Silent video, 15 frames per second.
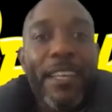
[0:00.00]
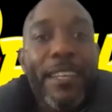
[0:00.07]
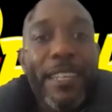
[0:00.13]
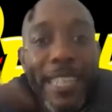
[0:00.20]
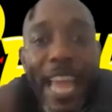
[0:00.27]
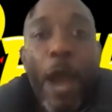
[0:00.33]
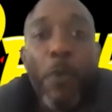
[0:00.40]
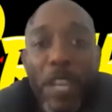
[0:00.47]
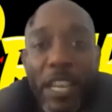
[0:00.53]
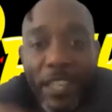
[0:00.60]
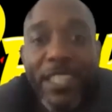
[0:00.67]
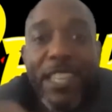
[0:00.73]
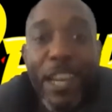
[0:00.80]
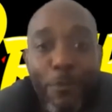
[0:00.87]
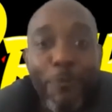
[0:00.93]
Now we can
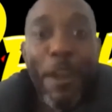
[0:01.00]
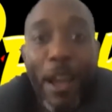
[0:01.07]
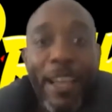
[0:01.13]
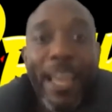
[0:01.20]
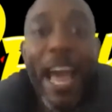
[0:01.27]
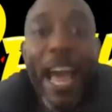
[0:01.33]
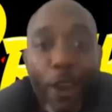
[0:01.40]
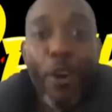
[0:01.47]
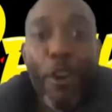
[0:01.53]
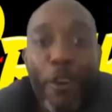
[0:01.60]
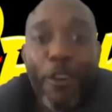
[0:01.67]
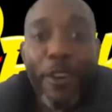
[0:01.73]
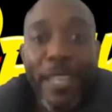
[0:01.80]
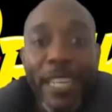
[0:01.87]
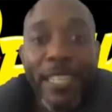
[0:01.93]
turn around
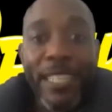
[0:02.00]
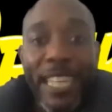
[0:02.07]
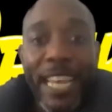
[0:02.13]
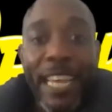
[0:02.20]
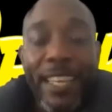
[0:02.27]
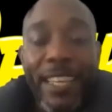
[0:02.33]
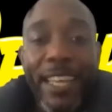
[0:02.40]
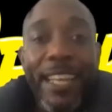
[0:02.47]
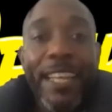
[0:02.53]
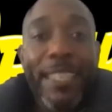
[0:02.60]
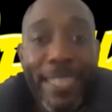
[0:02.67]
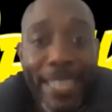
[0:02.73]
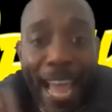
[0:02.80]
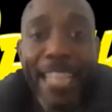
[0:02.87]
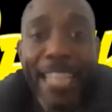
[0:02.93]
categorically and say,
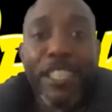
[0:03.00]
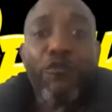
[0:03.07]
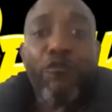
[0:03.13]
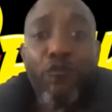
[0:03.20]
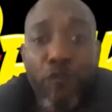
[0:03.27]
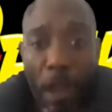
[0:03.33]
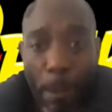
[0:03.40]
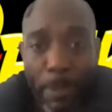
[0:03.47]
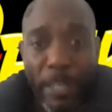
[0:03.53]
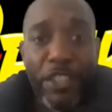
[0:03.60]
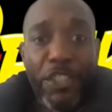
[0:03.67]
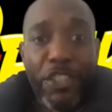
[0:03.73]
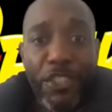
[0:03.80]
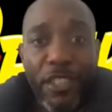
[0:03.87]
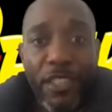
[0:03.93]
that's
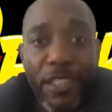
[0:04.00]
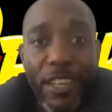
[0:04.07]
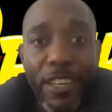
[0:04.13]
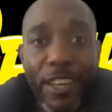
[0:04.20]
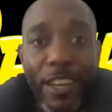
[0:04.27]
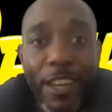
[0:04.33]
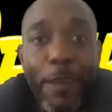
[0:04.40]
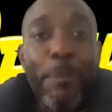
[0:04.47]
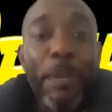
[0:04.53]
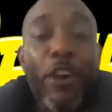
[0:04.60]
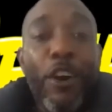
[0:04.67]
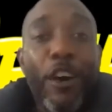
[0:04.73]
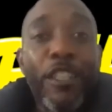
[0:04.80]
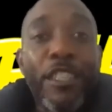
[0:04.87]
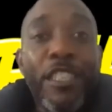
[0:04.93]
rubbish.
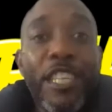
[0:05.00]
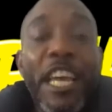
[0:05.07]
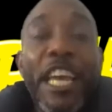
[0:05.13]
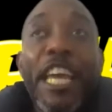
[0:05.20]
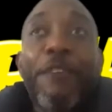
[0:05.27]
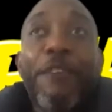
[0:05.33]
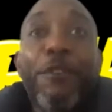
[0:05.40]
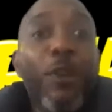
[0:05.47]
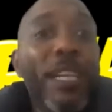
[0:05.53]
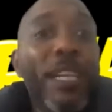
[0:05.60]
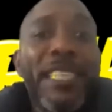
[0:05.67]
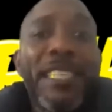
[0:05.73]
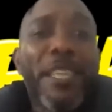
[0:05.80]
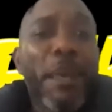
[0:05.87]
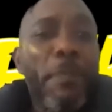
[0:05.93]
Because if you
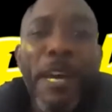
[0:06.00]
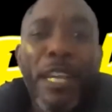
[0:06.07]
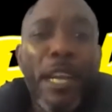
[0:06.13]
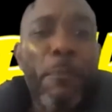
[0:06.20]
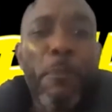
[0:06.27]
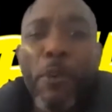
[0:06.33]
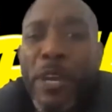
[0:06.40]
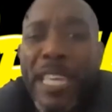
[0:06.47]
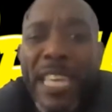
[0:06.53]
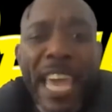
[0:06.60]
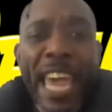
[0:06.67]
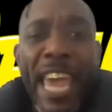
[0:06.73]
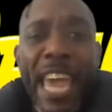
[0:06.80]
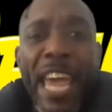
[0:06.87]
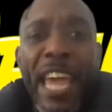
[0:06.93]
listen to Burna Boy,
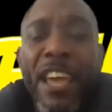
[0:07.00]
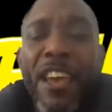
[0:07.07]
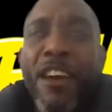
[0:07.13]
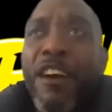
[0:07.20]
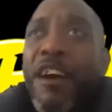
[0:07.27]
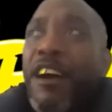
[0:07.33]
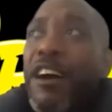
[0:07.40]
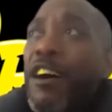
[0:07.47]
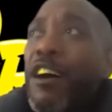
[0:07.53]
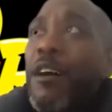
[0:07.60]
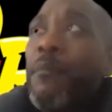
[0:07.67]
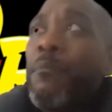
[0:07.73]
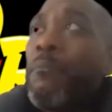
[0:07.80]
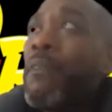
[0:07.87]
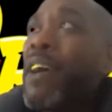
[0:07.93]
yeah,
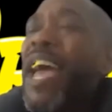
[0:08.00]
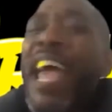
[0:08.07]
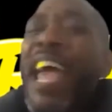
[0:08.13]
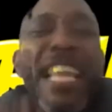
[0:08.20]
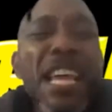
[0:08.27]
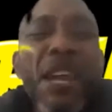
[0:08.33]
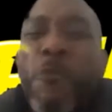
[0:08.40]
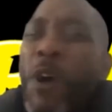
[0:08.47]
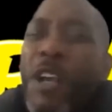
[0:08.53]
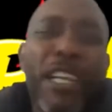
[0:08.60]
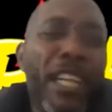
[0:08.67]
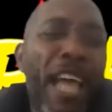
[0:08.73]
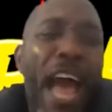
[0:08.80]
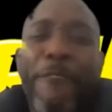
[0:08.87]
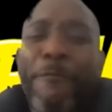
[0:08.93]
um, any one of
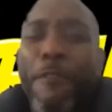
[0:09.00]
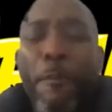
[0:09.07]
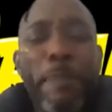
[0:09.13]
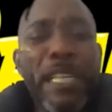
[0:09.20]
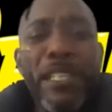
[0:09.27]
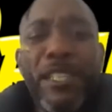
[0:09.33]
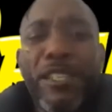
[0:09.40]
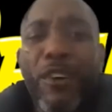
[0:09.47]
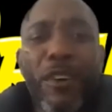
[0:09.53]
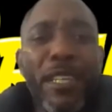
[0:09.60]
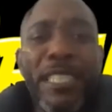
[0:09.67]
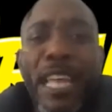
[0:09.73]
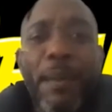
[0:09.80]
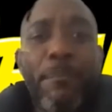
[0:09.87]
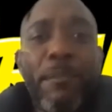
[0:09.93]
the Afrobeat songs,
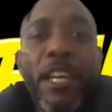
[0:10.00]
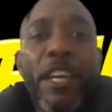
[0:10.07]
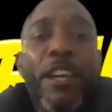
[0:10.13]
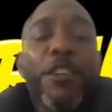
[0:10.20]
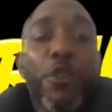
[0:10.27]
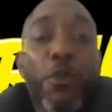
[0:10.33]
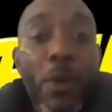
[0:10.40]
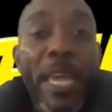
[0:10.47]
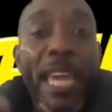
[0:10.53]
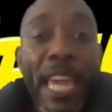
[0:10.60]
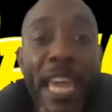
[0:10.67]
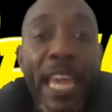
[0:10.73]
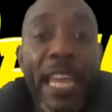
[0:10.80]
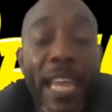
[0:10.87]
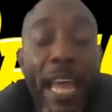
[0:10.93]
them, you will
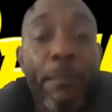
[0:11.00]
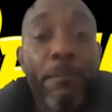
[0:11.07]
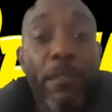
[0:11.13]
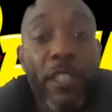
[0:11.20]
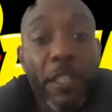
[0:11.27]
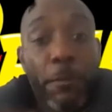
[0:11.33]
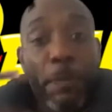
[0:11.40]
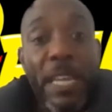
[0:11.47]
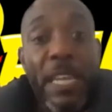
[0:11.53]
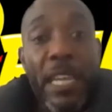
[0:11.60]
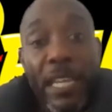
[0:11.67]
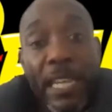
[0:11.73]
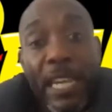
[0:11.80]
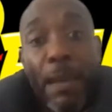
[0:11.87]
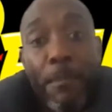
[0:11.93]
hear them
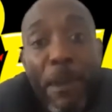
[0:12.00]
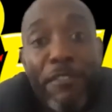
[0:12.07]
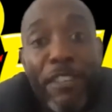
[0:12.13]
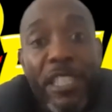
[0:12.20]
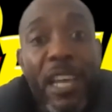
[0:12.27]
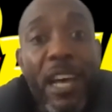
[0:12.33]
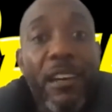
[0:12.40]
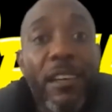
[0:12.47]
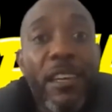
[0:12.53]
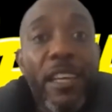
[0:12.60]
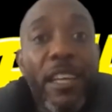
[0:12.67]
speaking in their mother tongue,